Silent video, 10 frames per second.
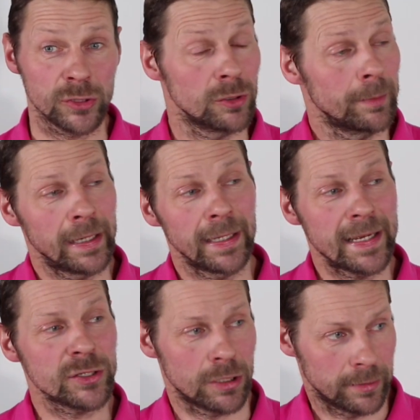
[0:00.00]
also about
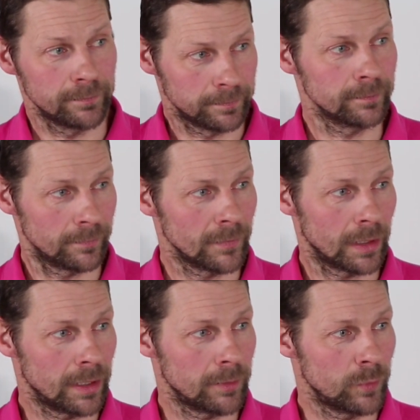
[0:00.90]
leisure,
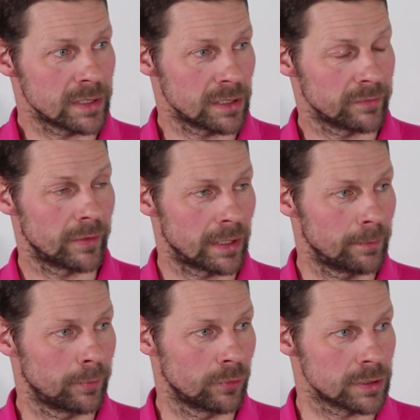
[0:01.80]
which is very
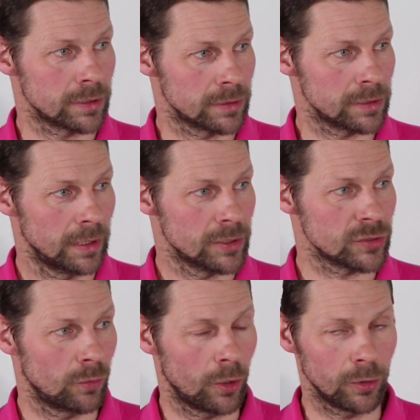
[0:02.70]
important.
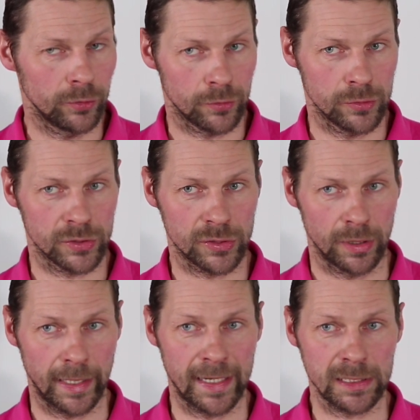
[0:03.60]
So all
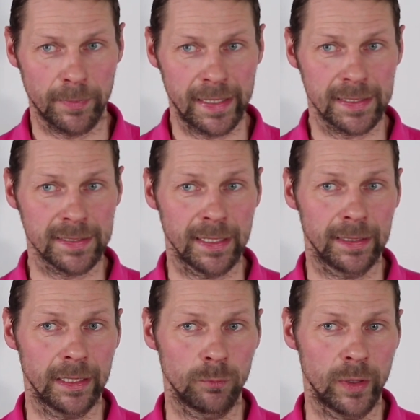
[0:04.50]
those aspects,
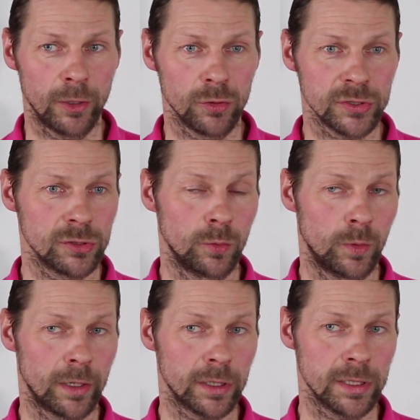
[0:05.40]
and then we also
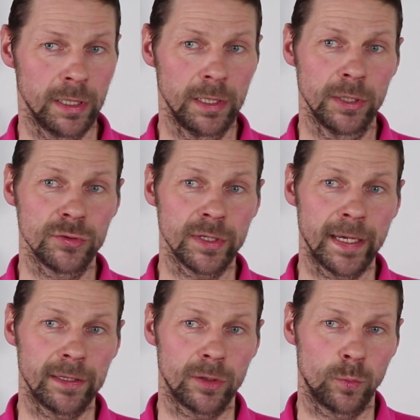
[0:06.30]
work
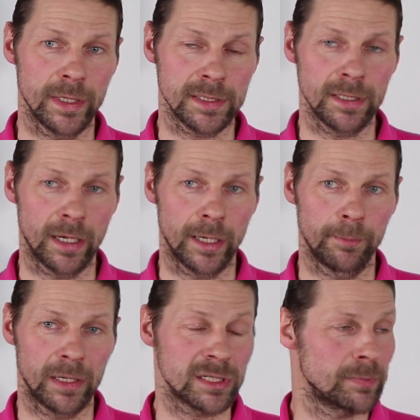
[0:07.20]
together with
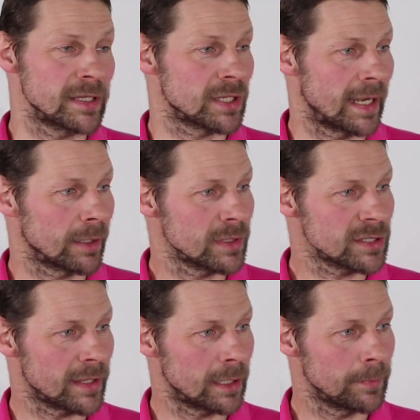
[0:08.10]
our speech and
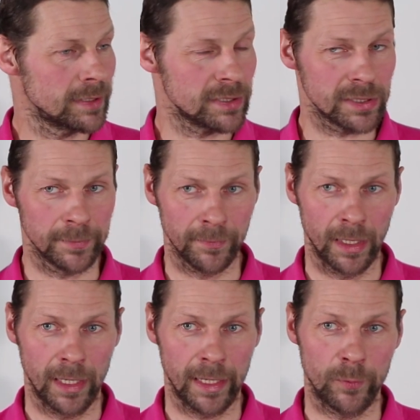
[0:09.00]
language therapist,
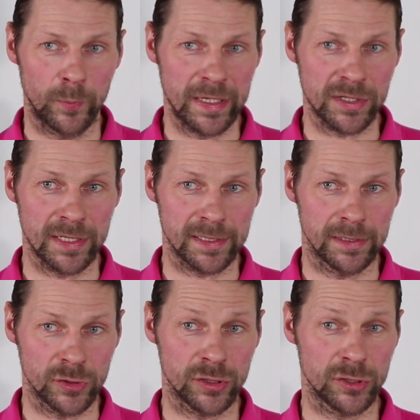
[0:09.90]
which
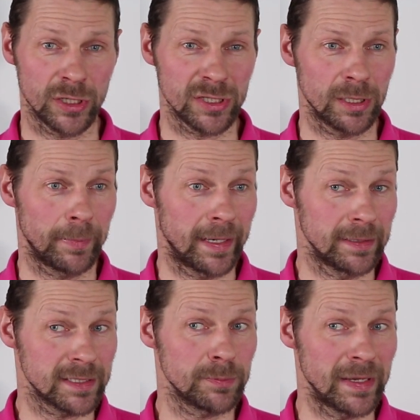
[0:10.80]
isn't just
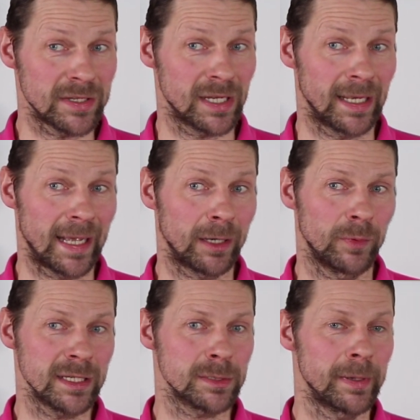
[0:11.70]
about speech and
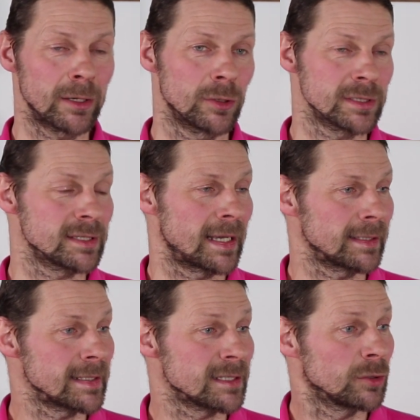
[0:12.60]
language, because
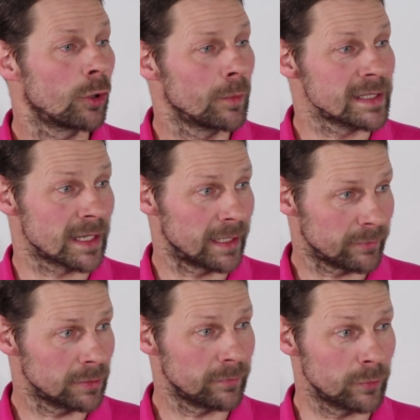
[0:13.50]
that isn't always a
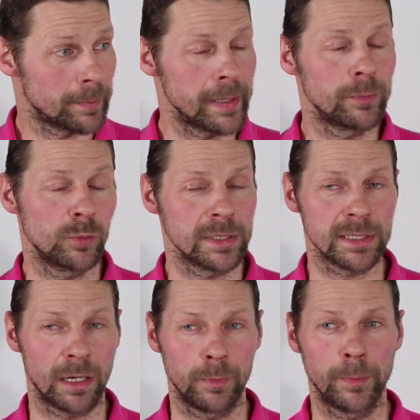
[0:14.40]
given for people with
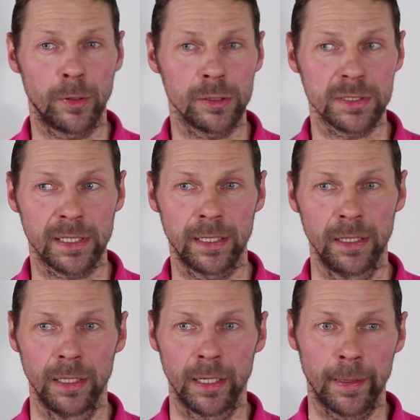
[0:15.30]
cerebral
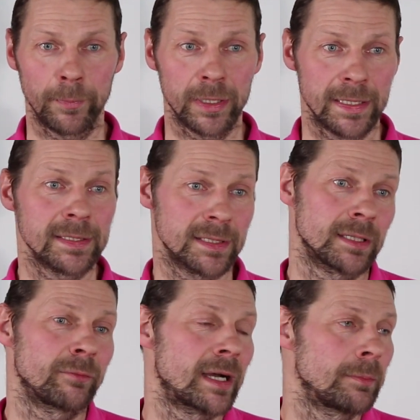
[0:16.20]
palsy, but
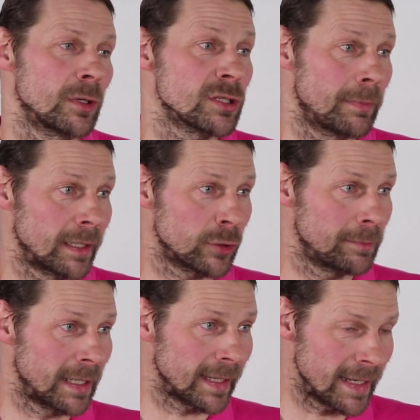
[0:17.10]
it's very much about
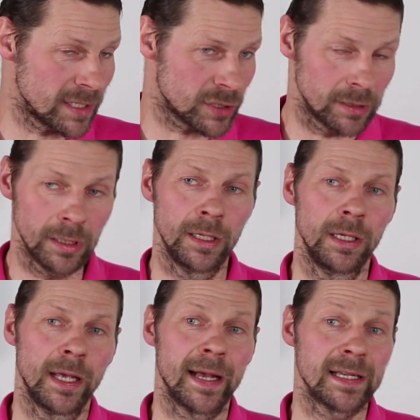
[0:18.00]
communication
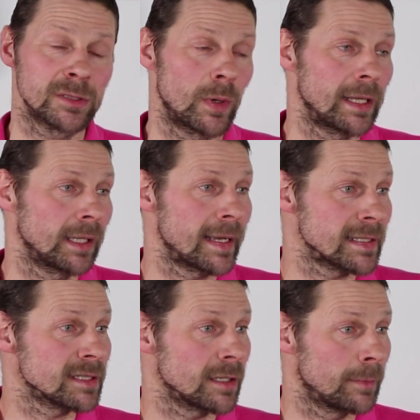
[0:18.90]
as well
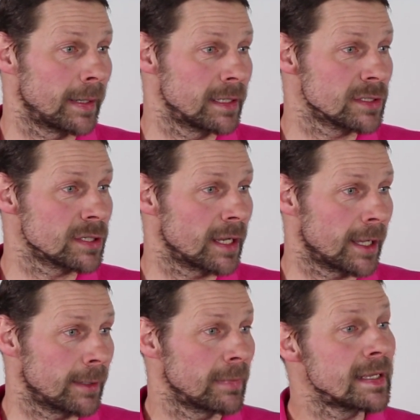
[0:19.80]
as about
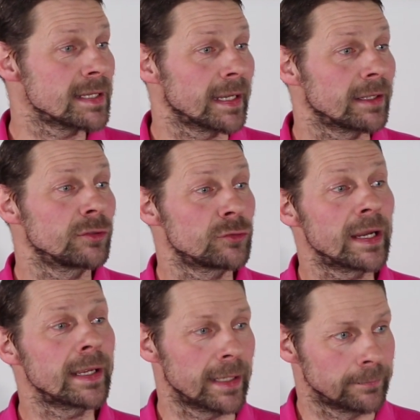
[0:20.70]
eating and
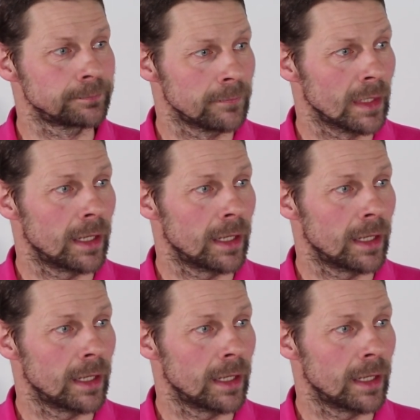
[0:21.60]
drinking.